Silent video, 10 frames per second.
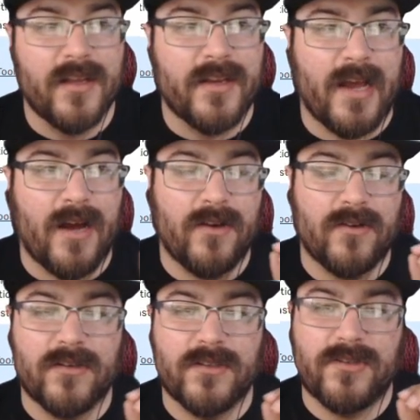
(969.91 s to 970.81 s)
Now, in
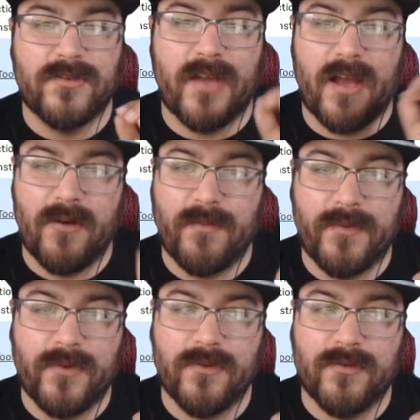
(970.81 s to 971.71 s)
order to help
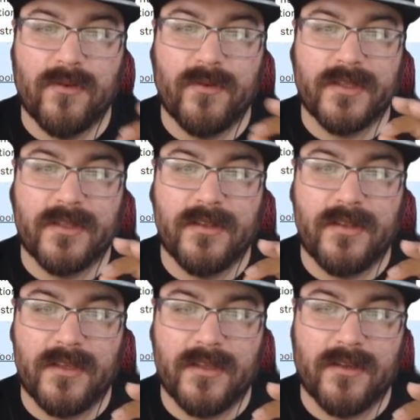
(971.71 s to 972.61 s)
you with
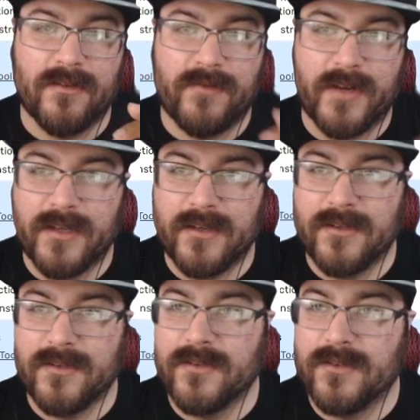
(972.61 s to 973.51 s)
the
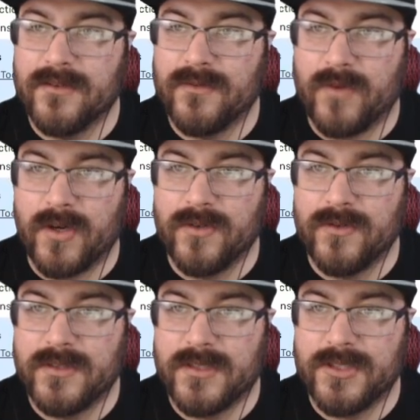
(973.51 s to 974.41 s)
red
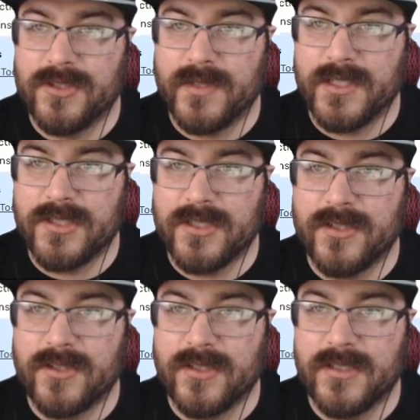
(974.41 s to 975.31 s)
road situation,
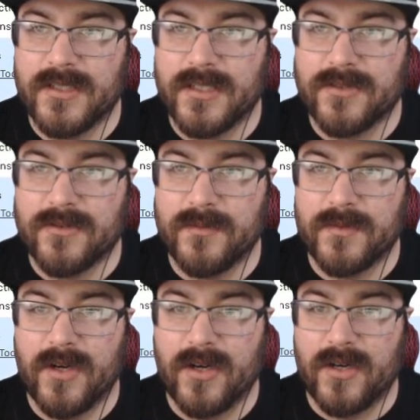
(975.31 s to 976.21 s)
there is a
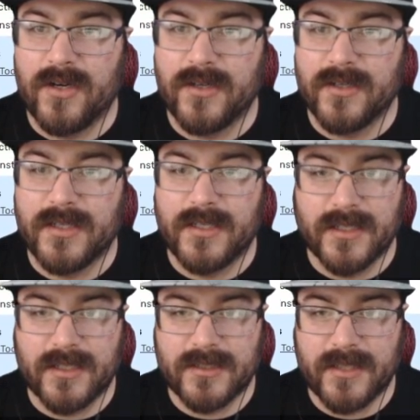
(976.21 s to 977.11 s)
script called
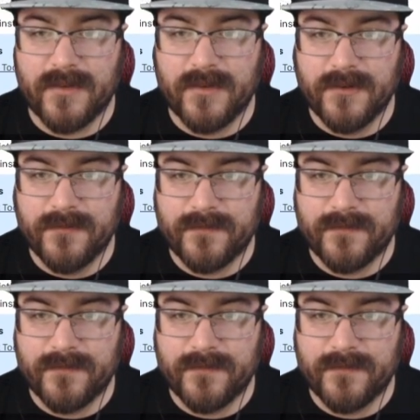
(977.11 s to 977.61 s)
ClickSaver,